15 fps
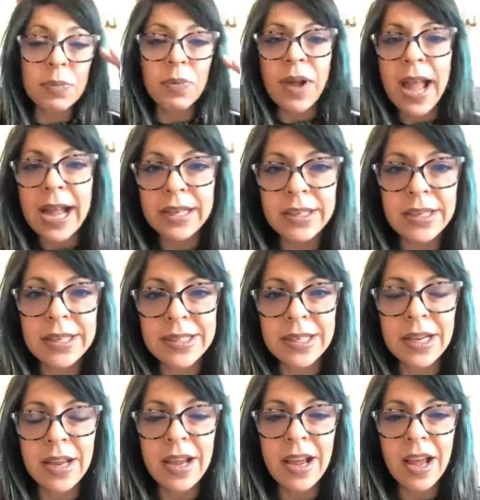practice
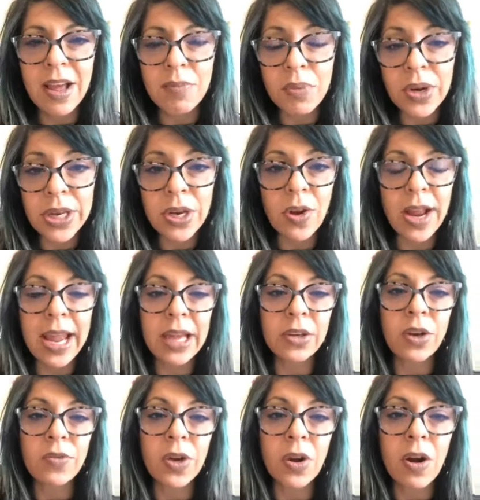of putting your hand
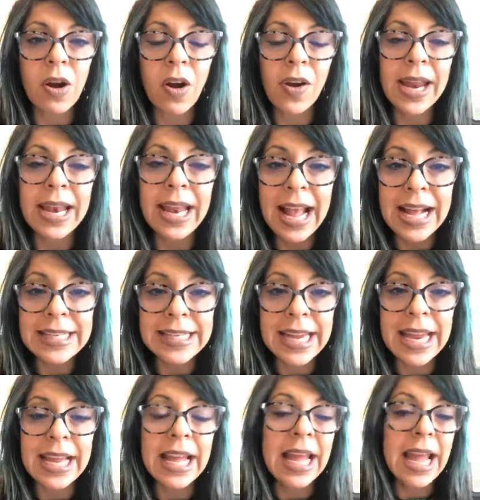over your heart and
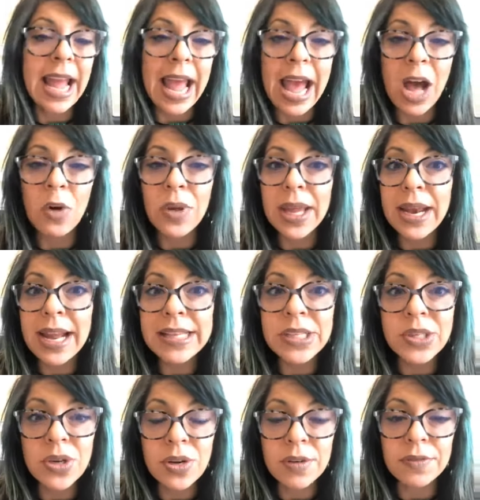asking, how can I
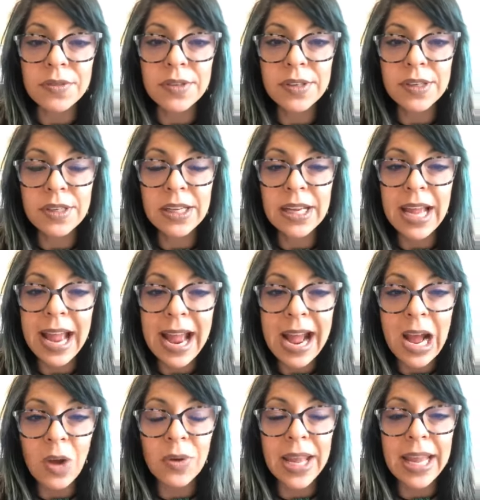serve?
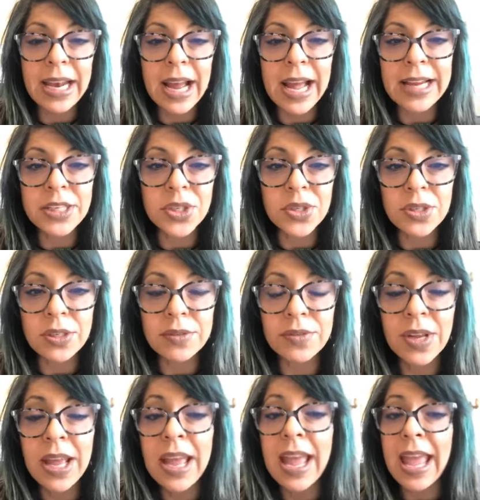How can I serve?
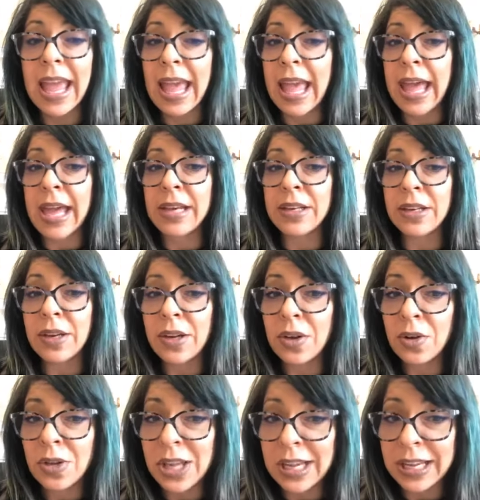And
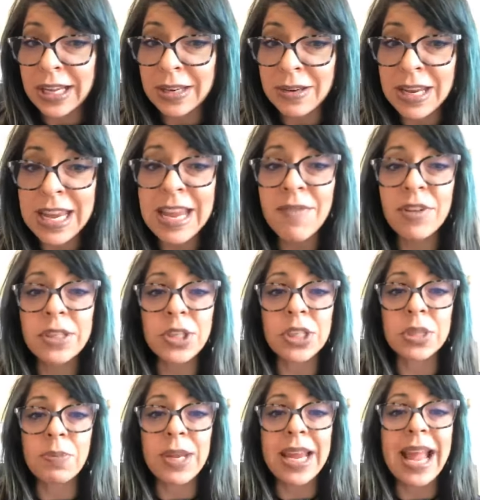it can even
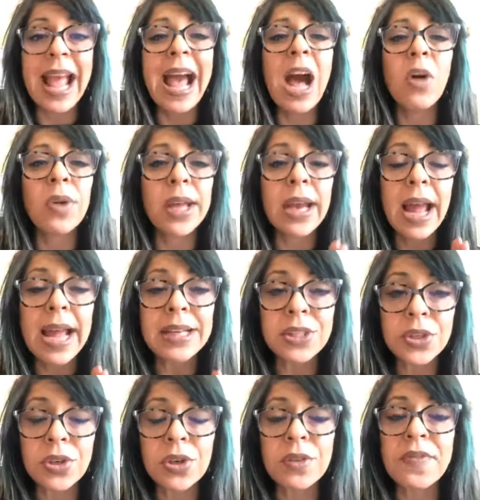just be, how can I
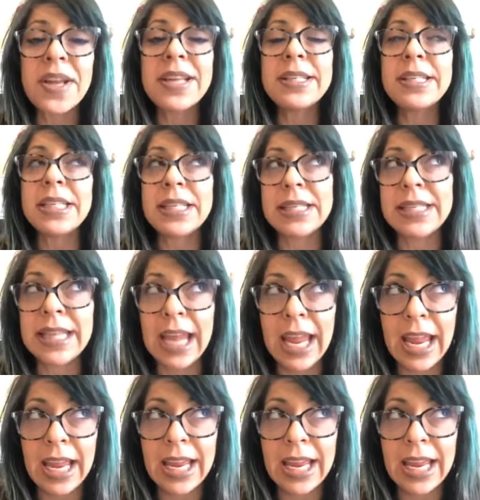serve today?